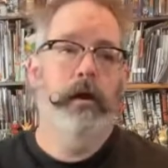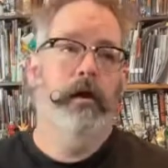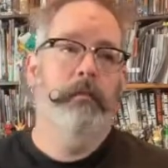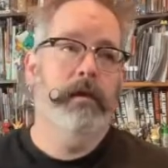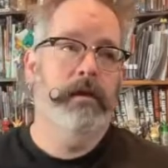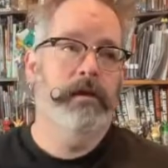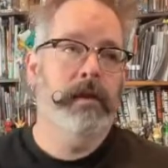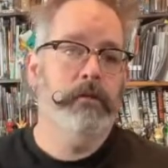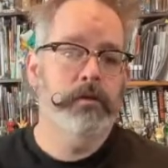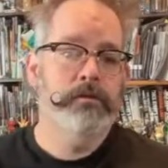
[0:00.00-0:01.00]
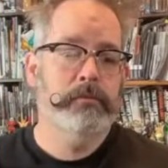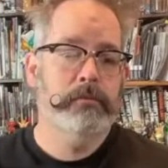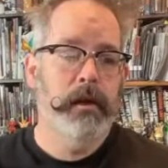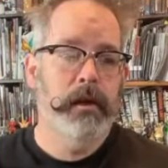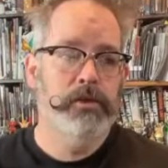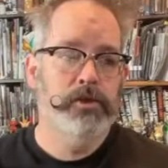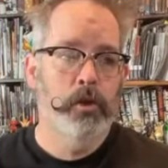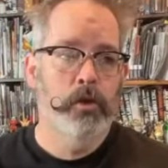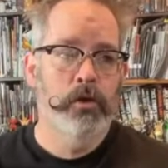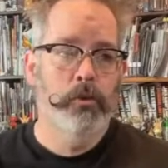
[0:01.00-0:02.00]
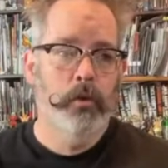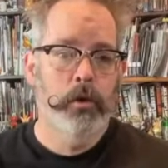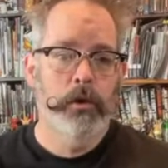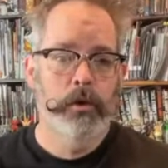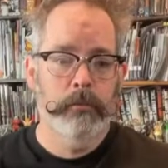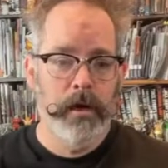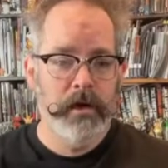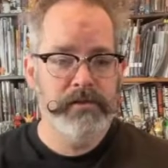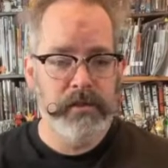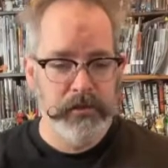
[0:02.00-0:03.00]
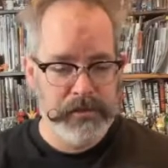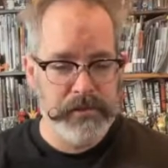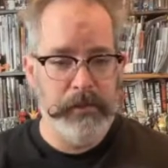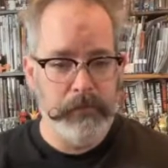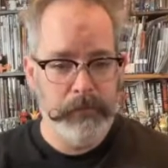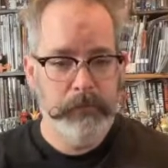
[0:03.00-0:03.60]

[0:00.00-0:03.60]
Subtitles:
And that was my Shogun Warrior Mazinger Z.